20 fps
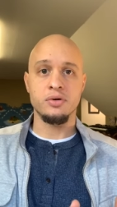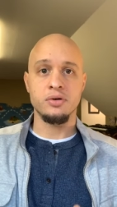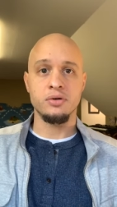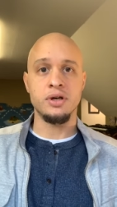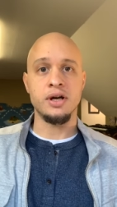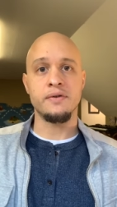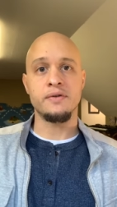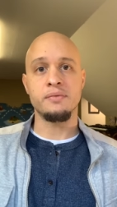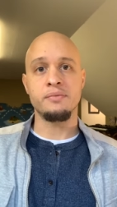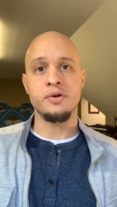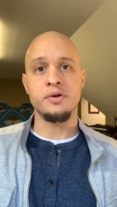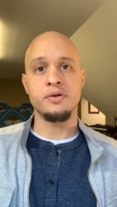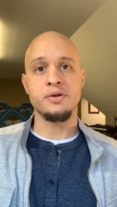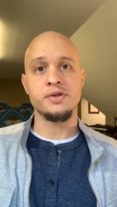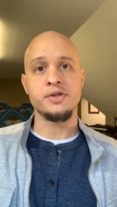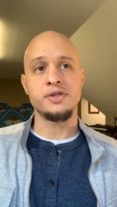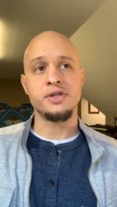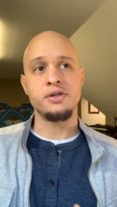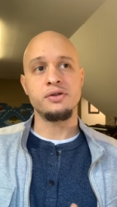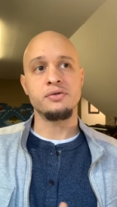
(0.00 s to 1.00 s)
You have to be able to
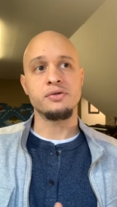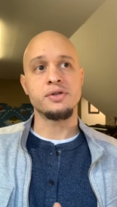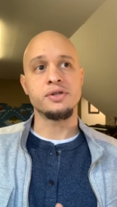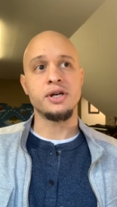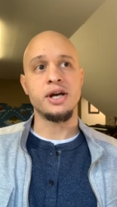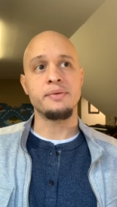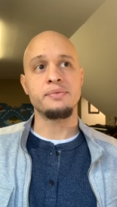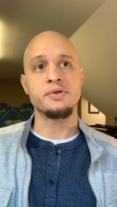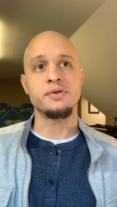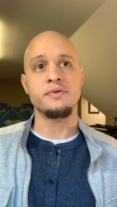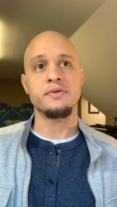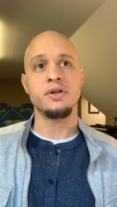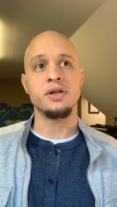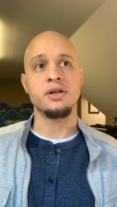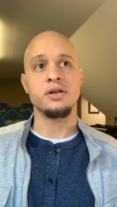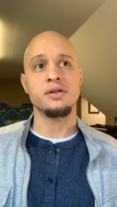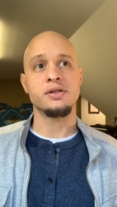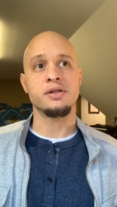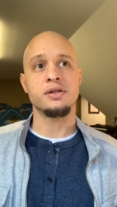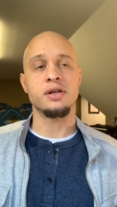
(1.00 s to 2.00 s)
see those types of
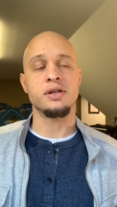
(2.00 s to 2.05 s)
things.